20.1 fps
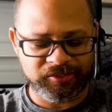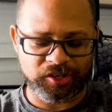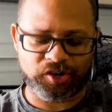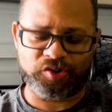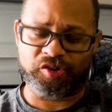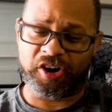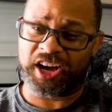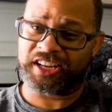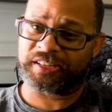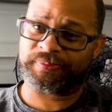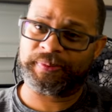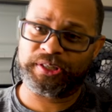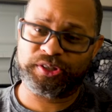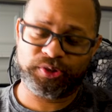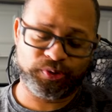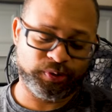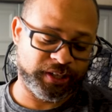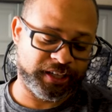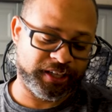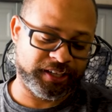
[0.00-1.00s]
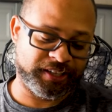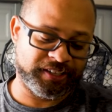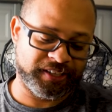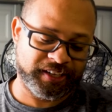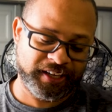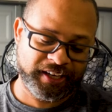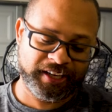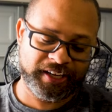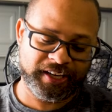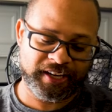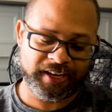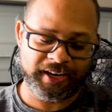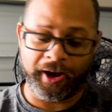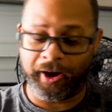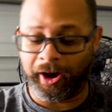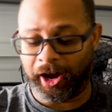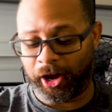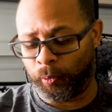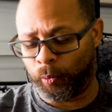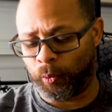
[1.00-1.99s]
cross between
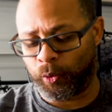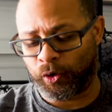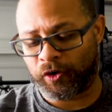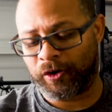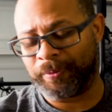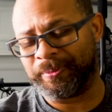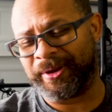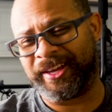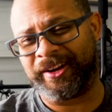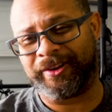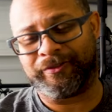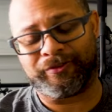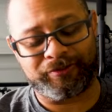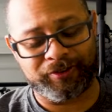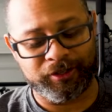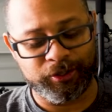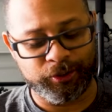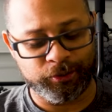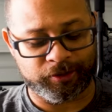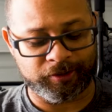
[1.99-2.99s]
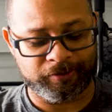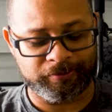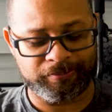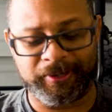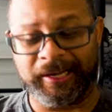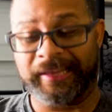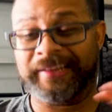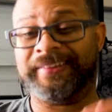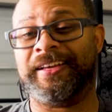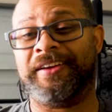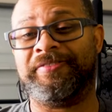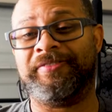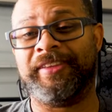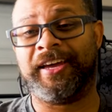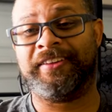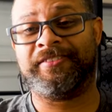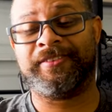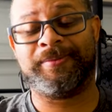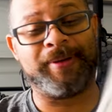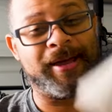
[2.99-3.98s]
a worm and a fluke, but definitely
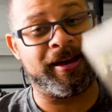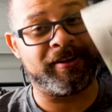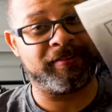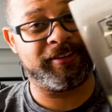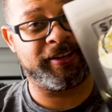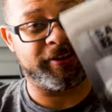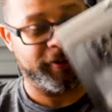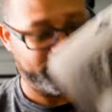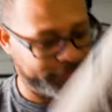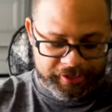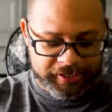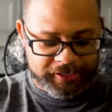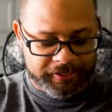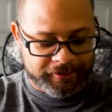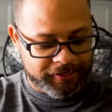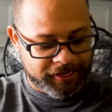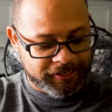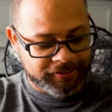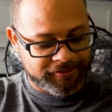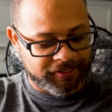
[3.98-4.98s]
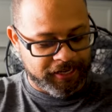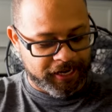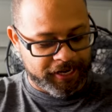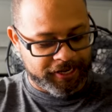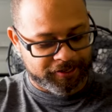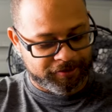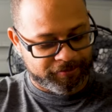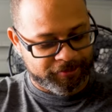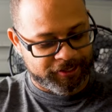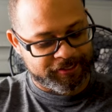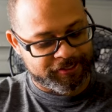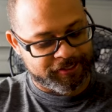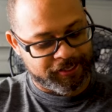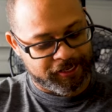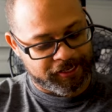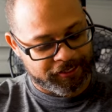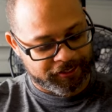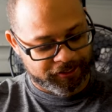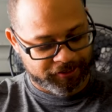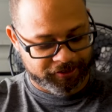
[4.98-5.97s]
has the paddle tail. The next item
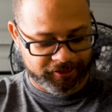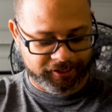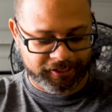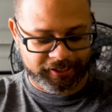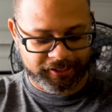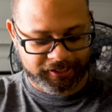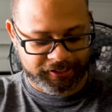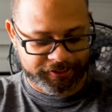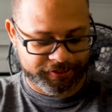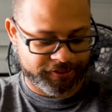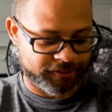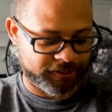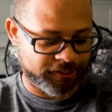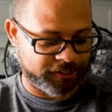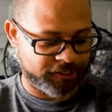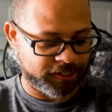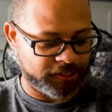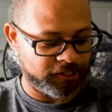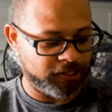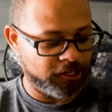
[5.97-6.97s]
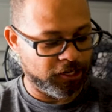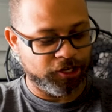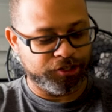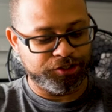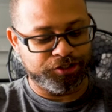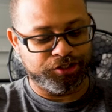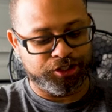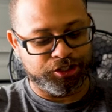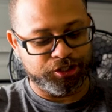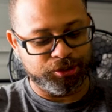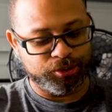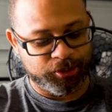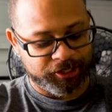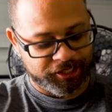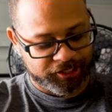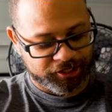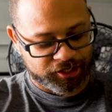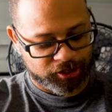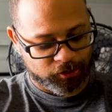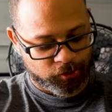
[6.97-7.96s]
inside here is the
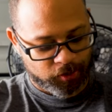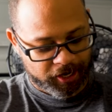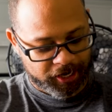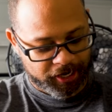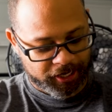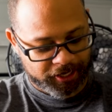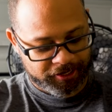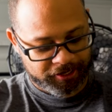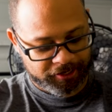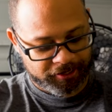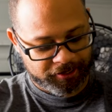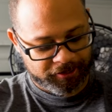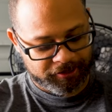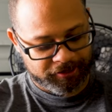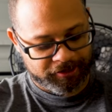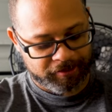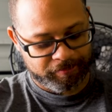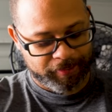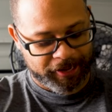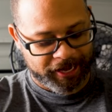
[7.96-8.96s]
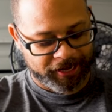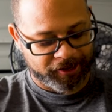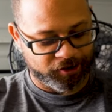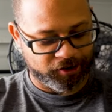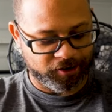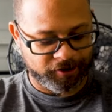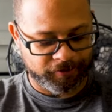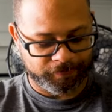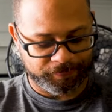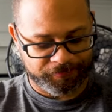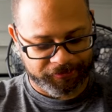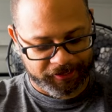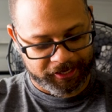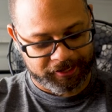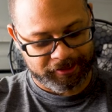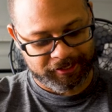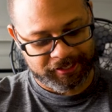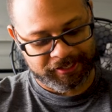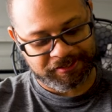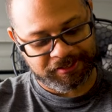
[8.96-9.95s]
Guggen Squad, the banger,
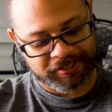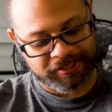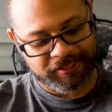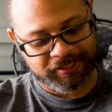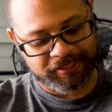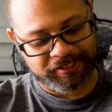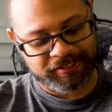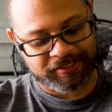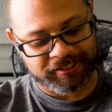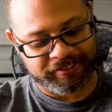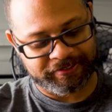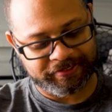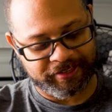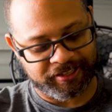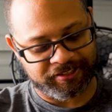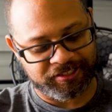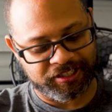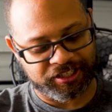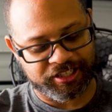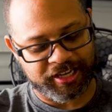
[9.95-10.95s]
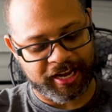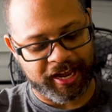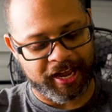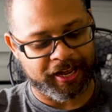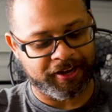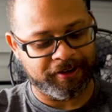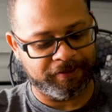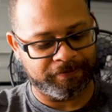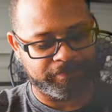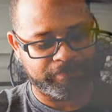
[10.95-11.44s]
and this is the sexy shad.